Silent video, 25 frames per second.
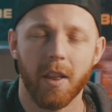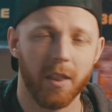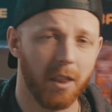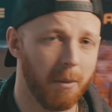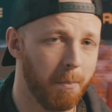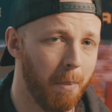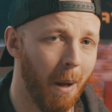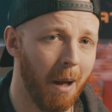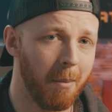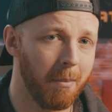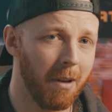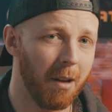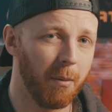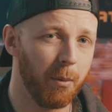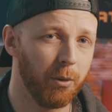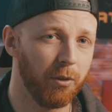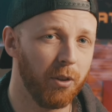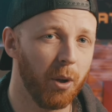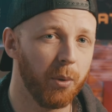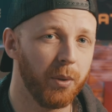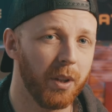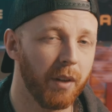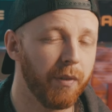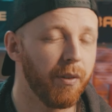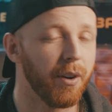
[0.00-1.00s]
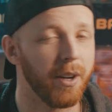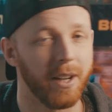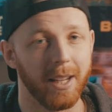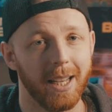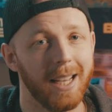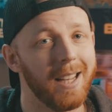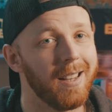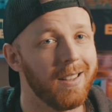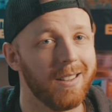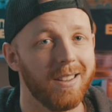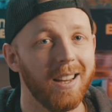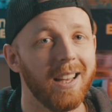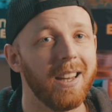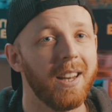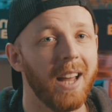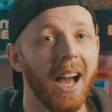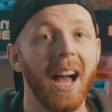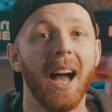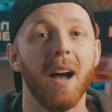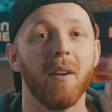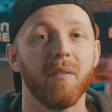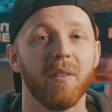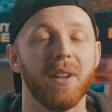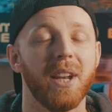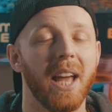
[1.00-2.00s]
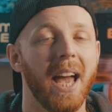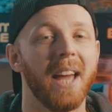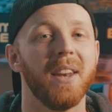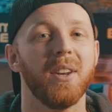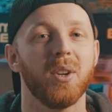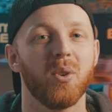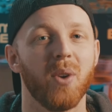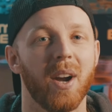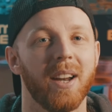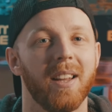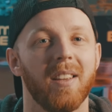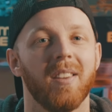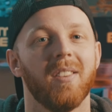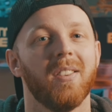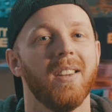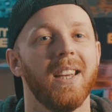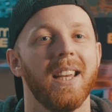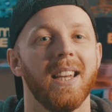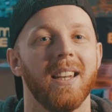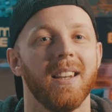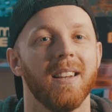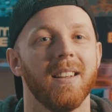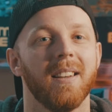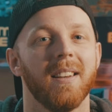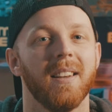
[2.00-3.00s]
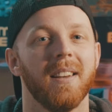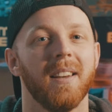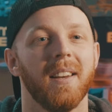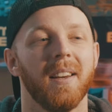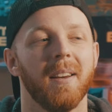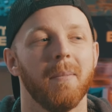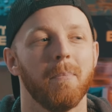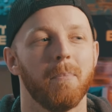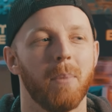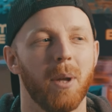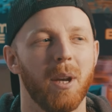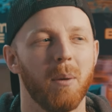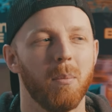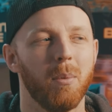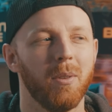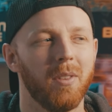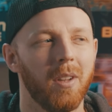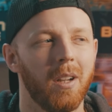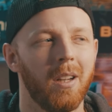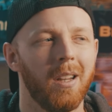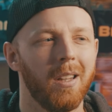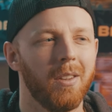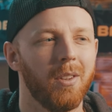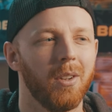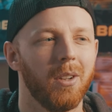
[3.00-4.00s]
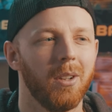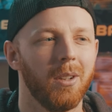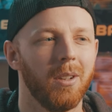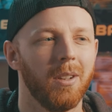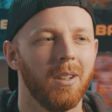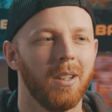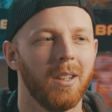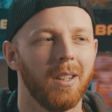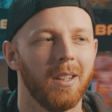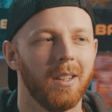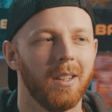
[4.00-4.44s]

The Batman was no different. It did have an end credit scene, but it was a little